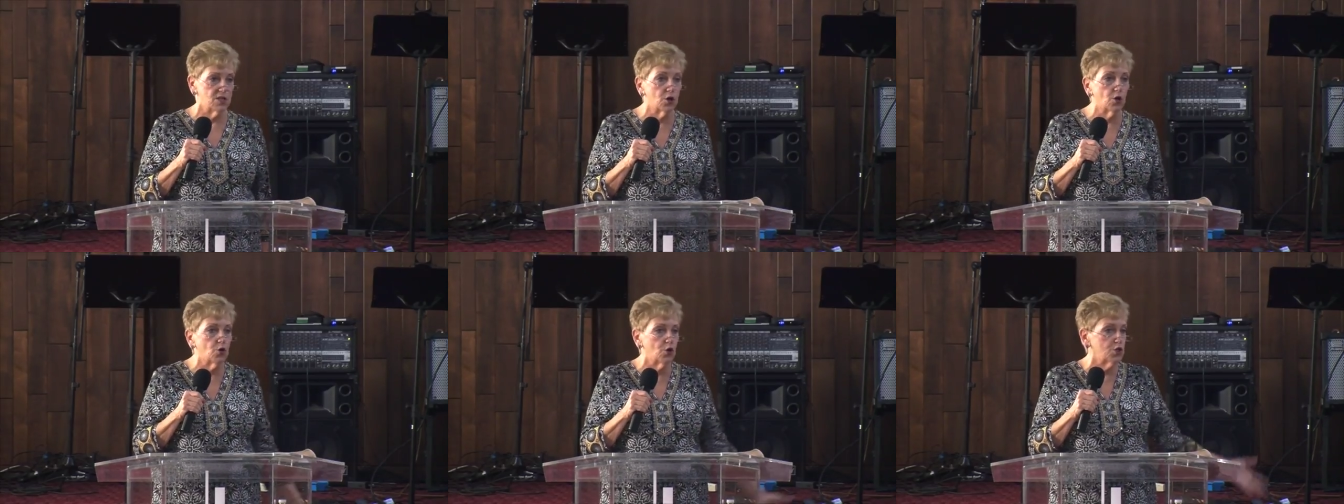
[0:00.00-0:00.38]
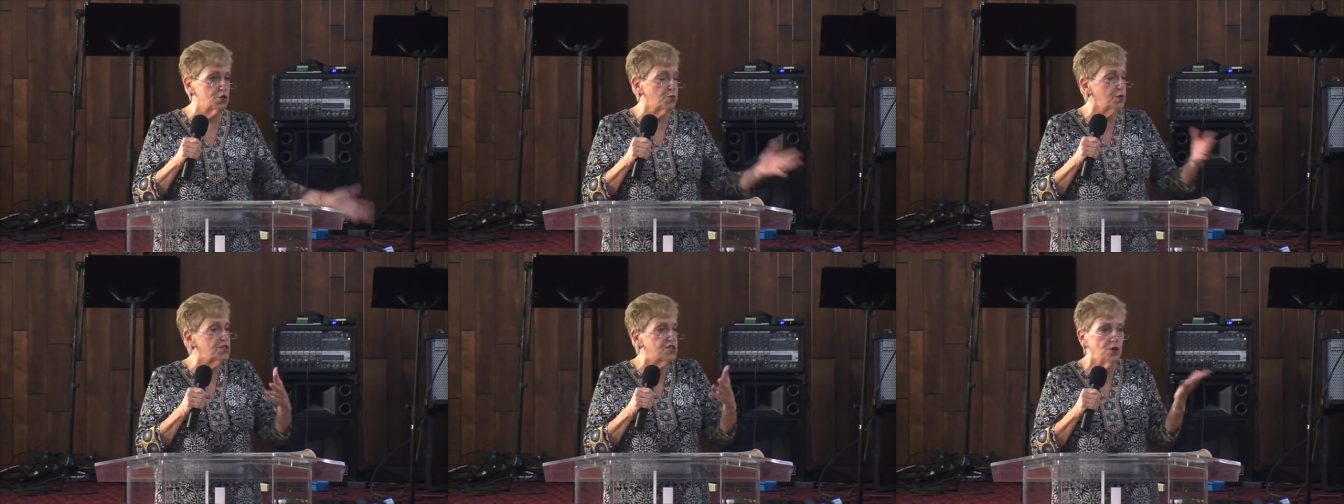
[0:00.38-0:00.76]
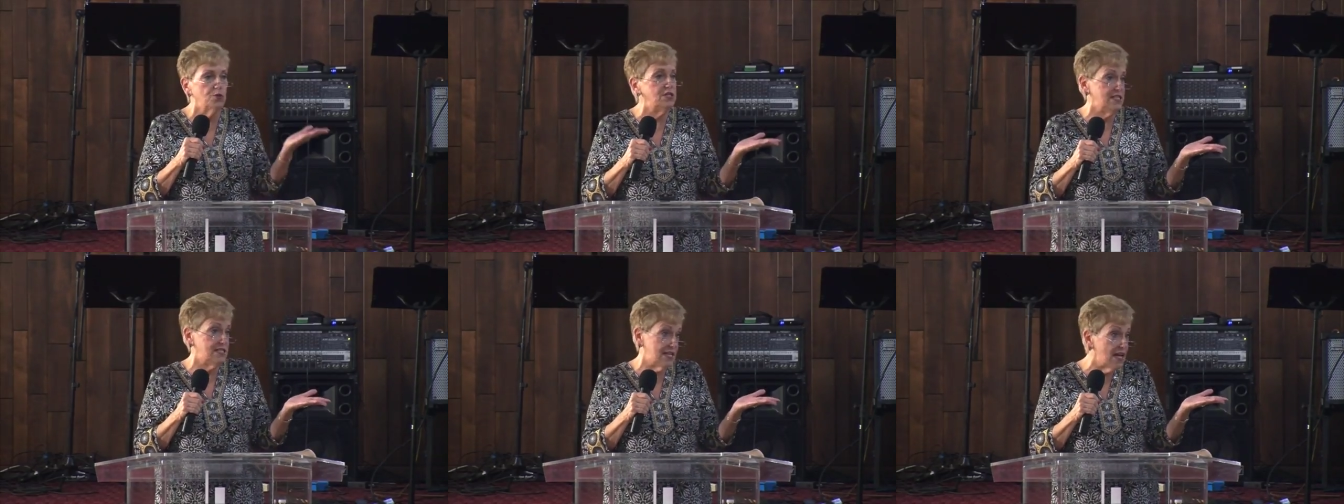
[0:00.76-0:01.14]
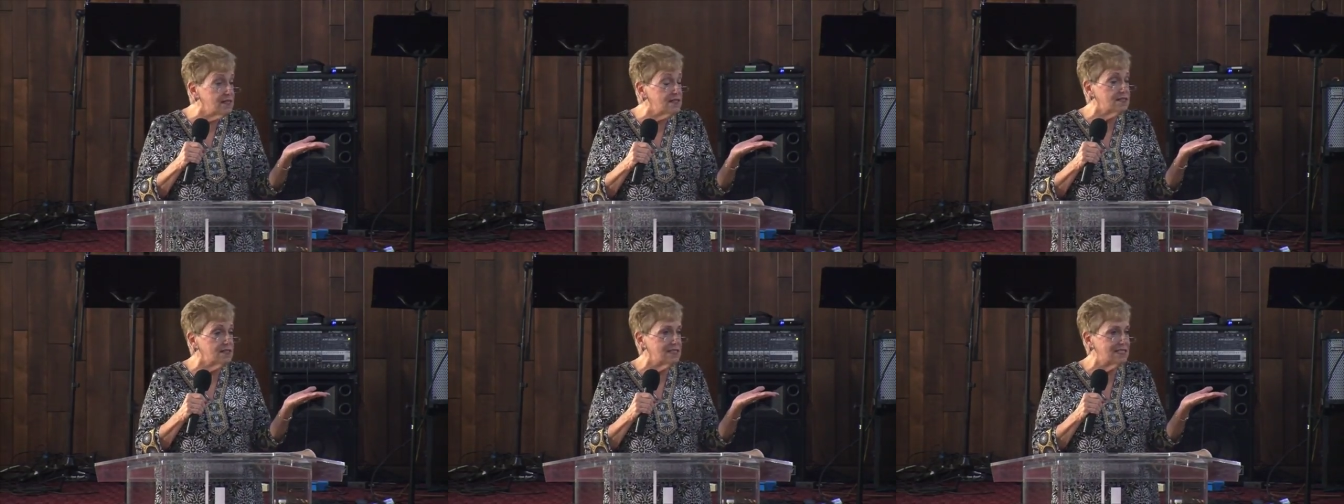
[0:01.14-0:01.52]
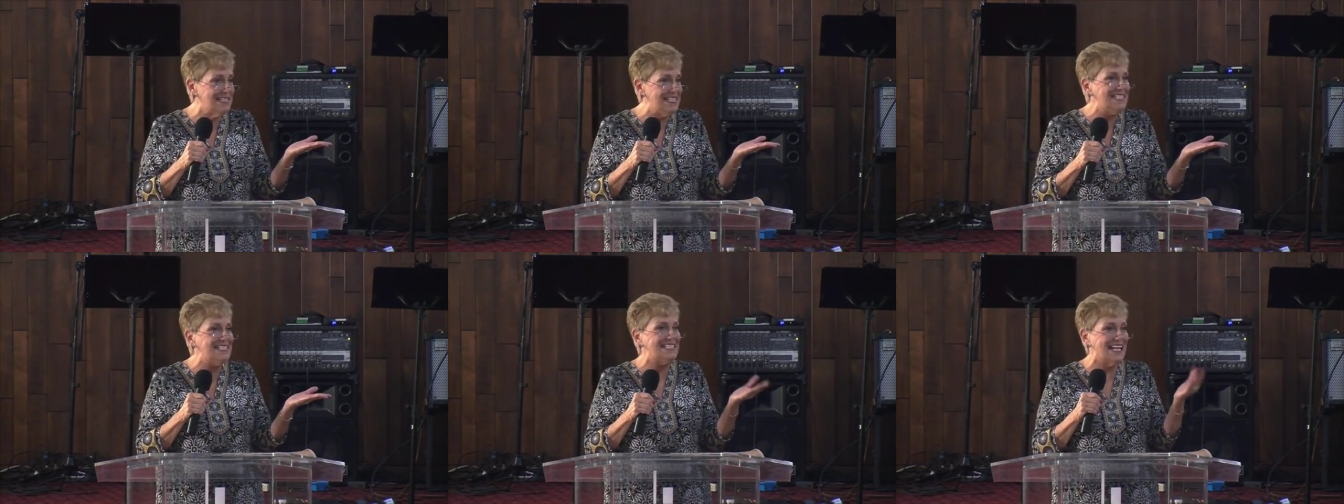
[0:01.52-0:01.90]
And of course, we're so
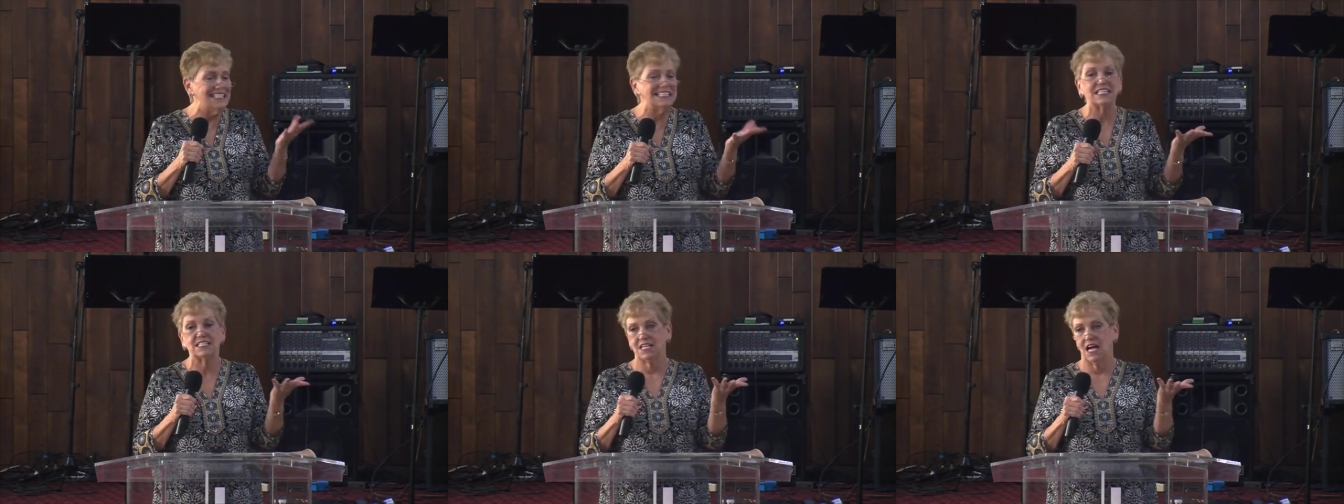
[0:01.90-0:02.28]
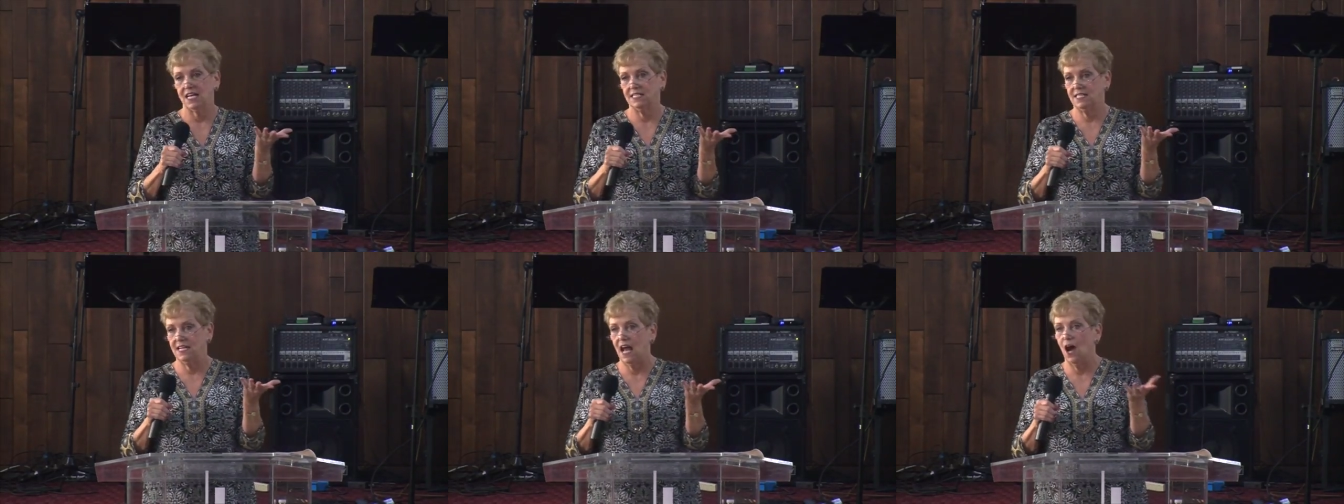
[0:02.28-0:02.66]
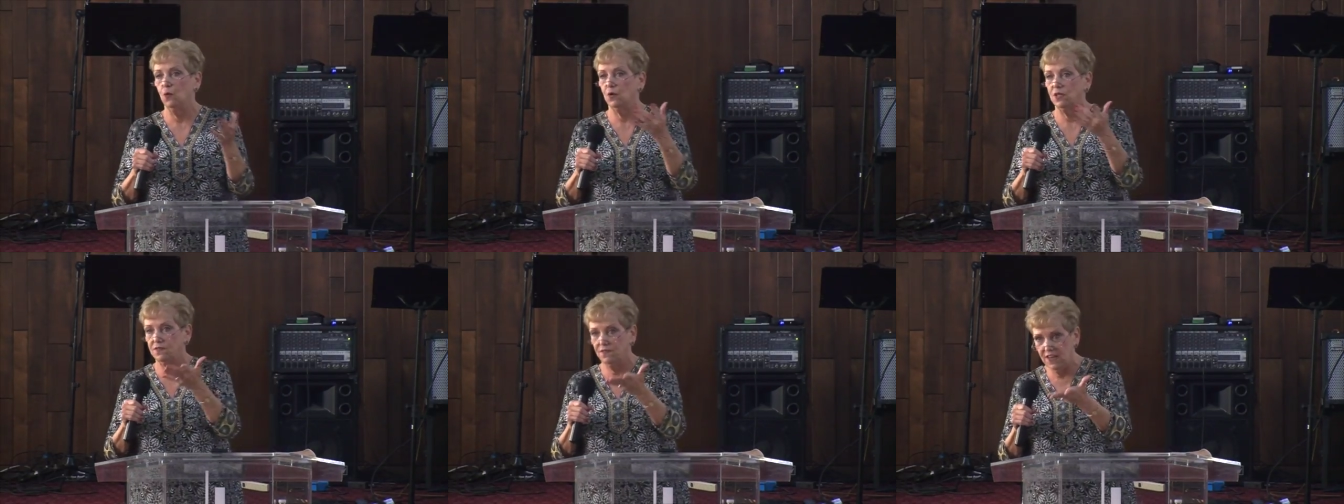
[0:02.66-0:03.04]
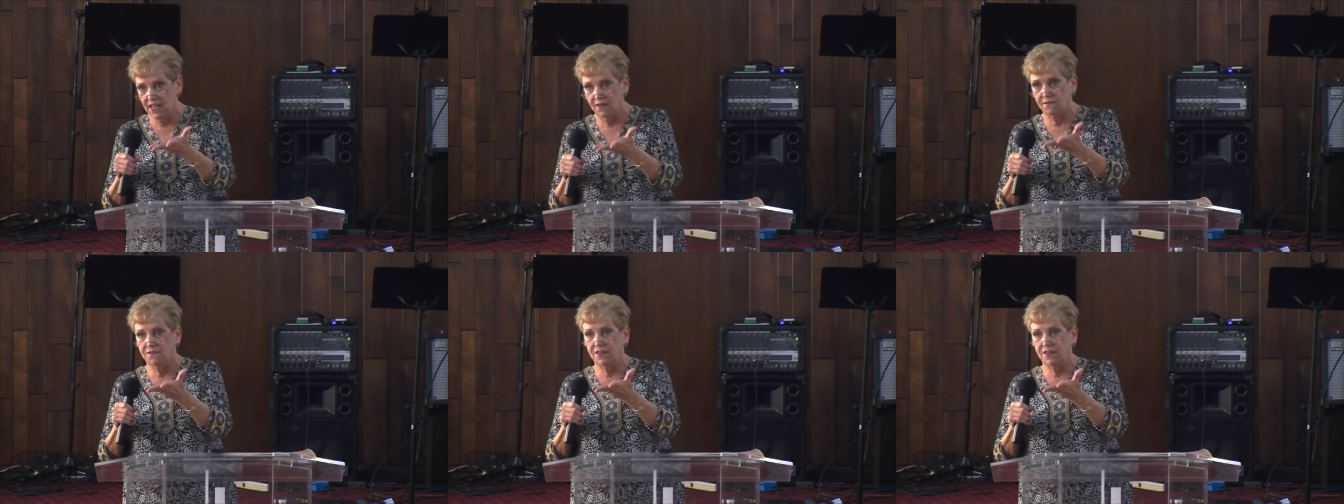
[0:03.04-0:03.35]
desensitized now with vi